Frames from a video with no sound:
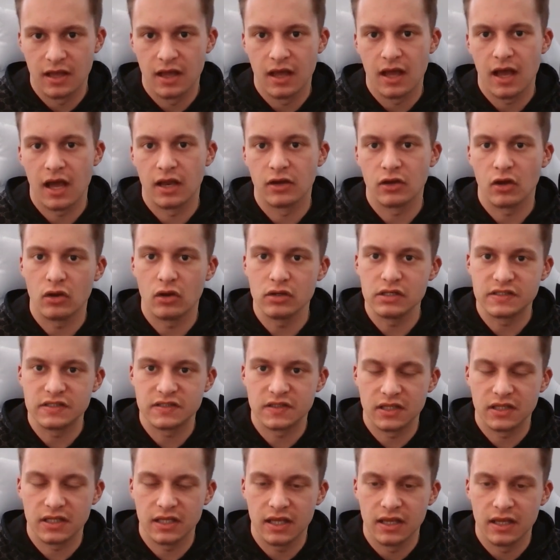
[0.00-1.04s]
And
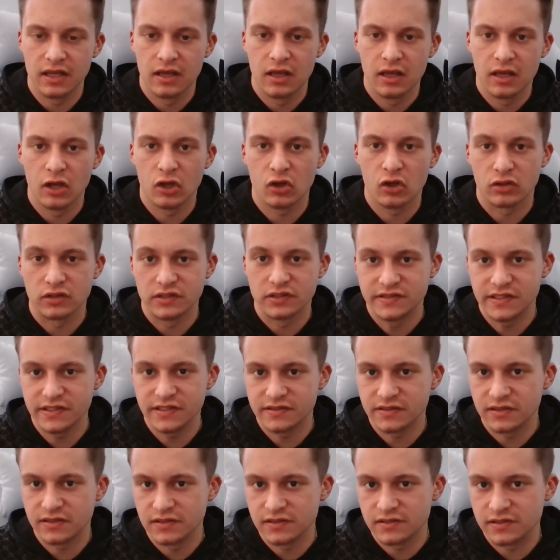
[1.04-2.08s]
honestly,
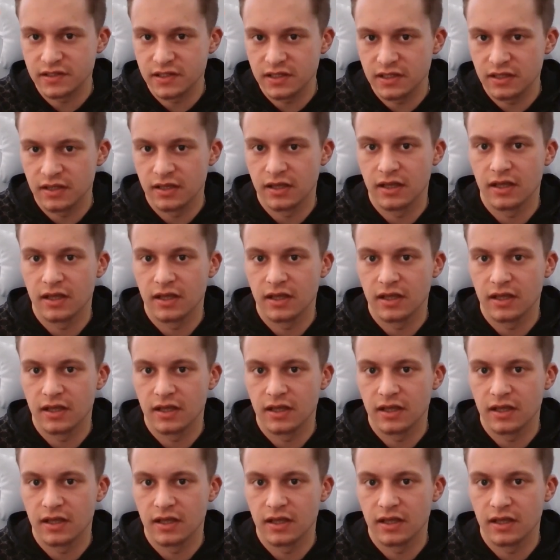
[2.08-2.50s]
consistency